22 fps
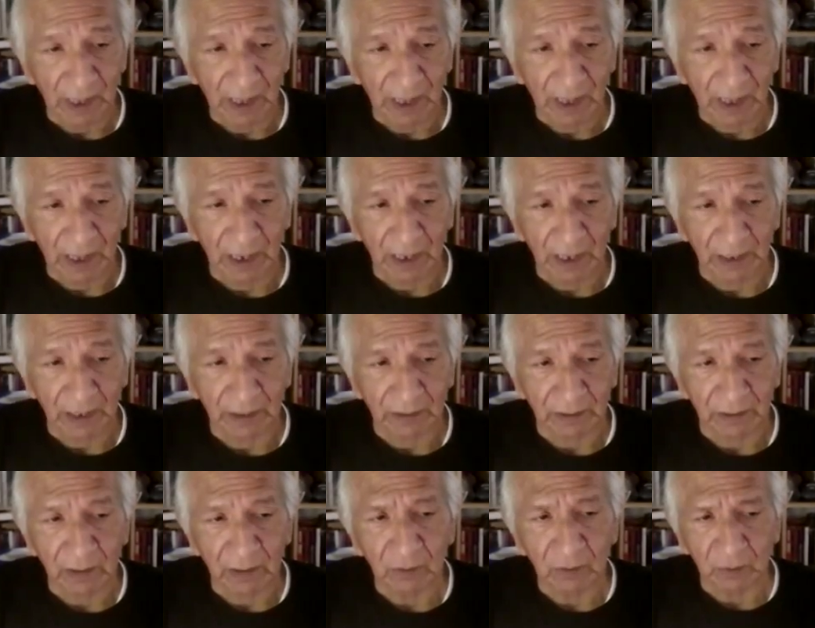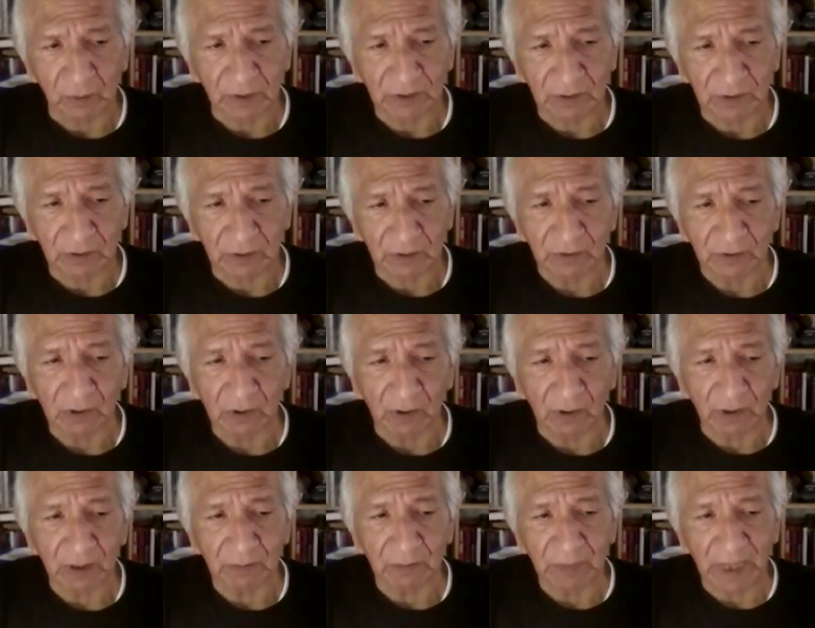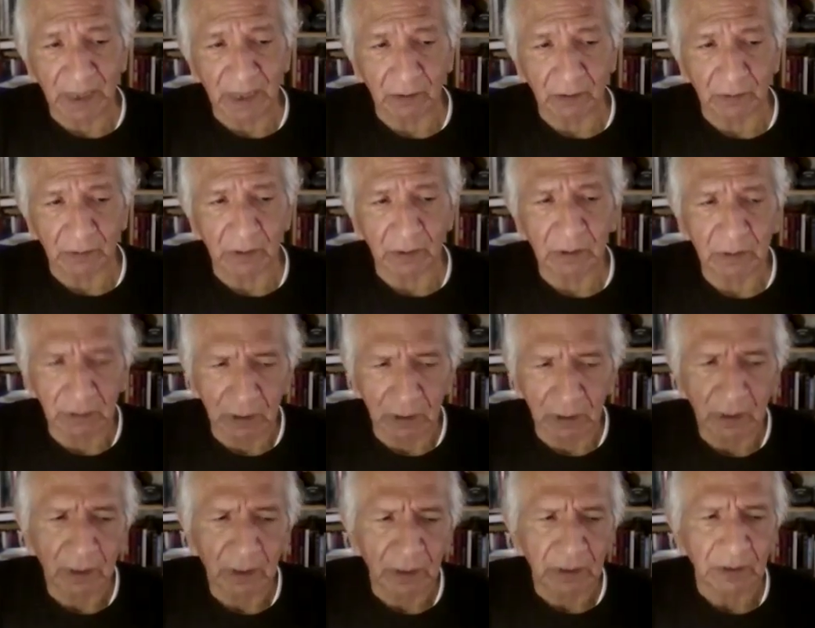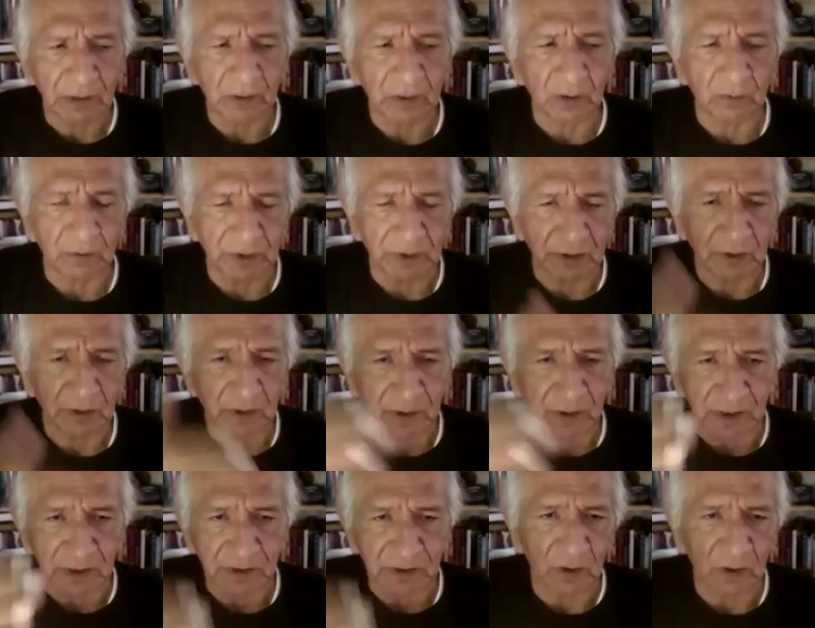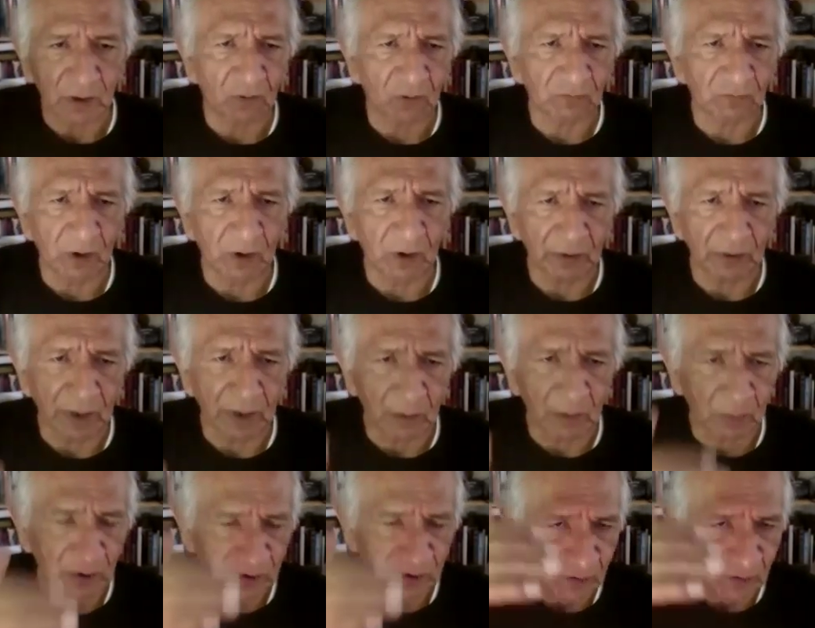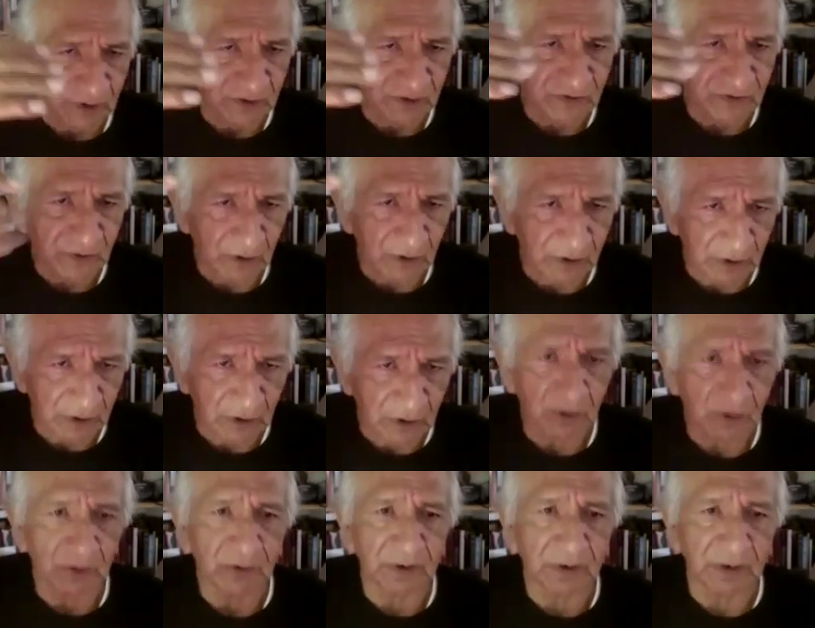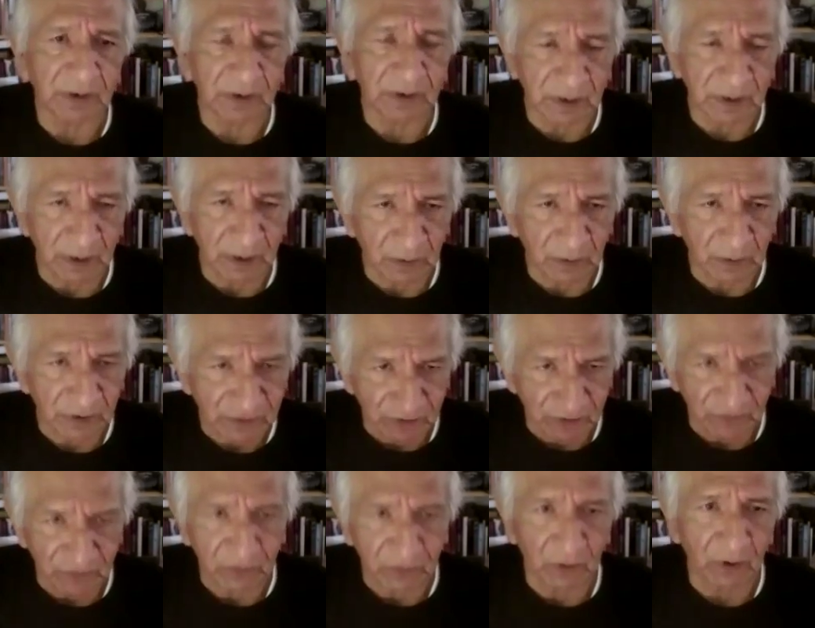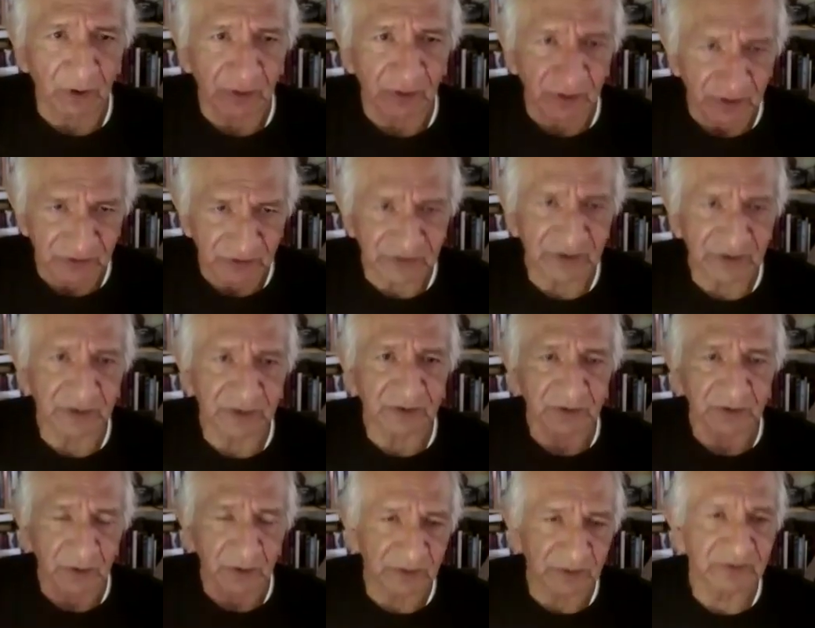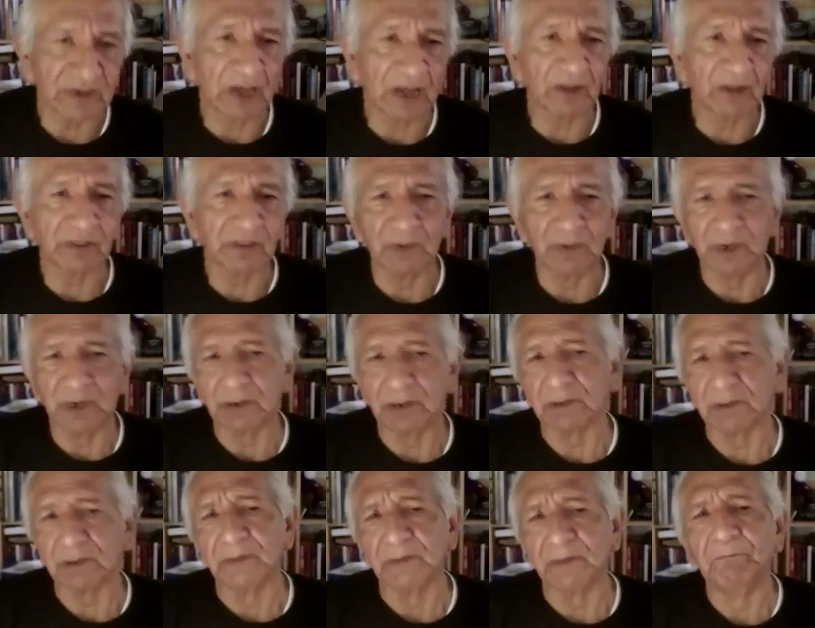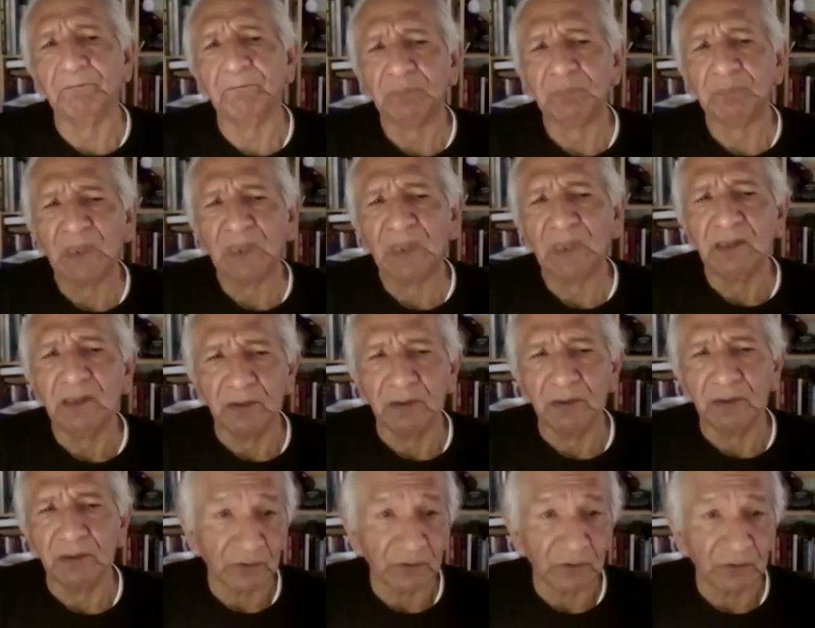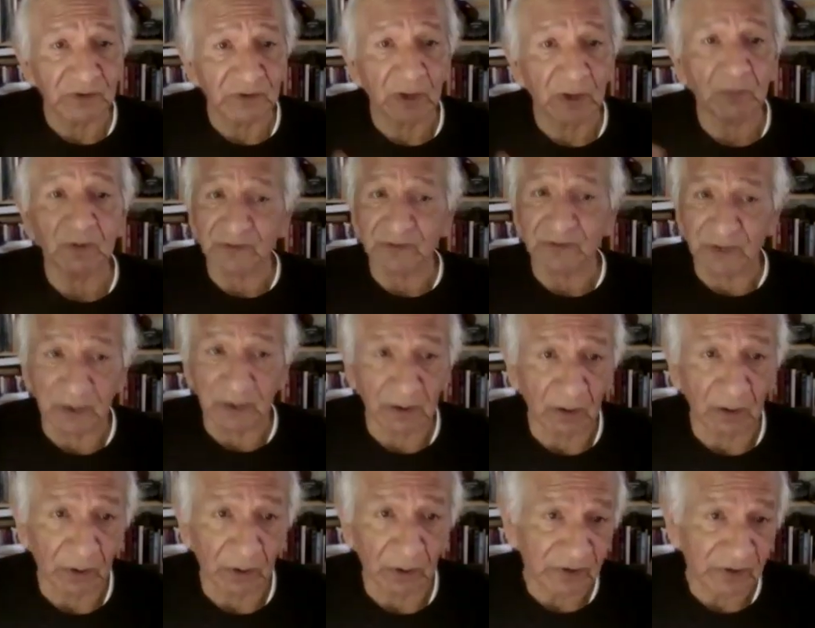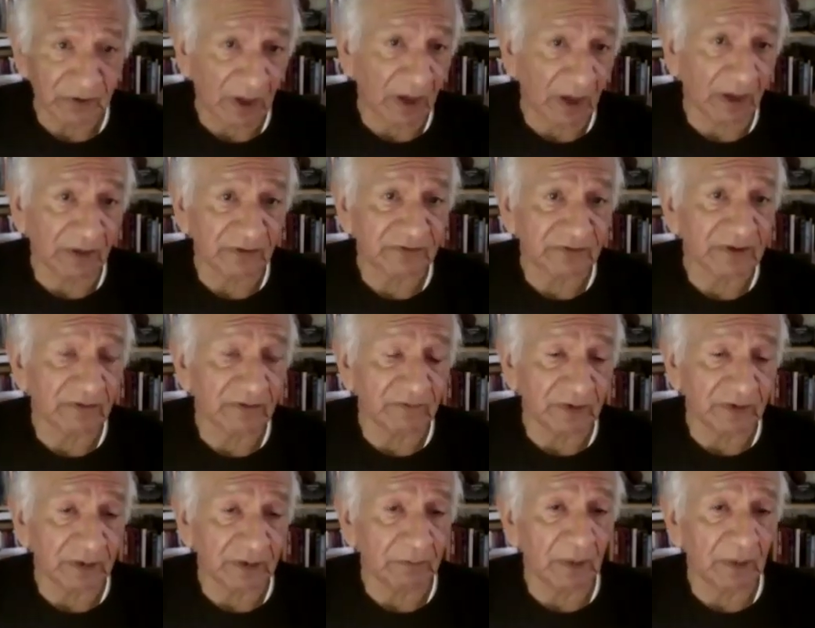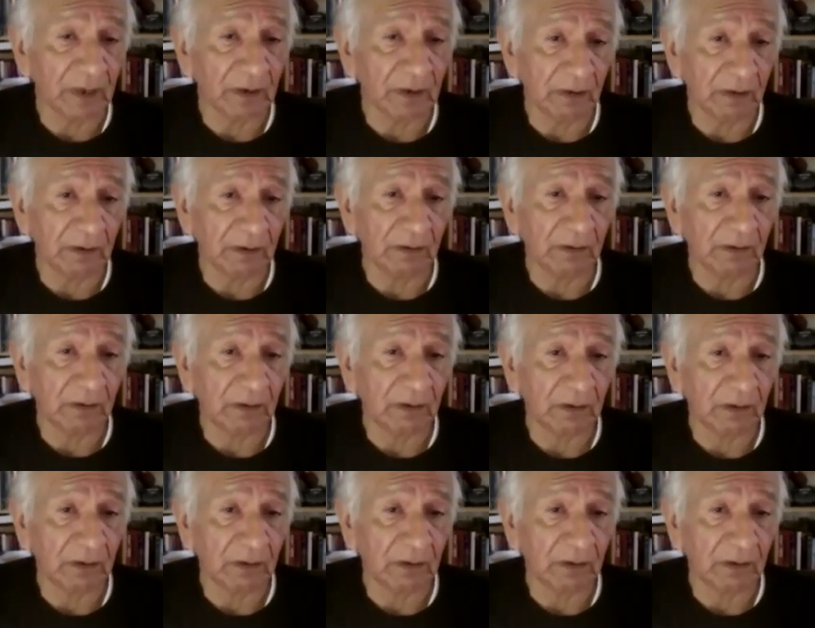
And when you talk about, when you look at the overall numbers, when you start including the numbers of North and Central South America, those numbers can go as high as 70 million.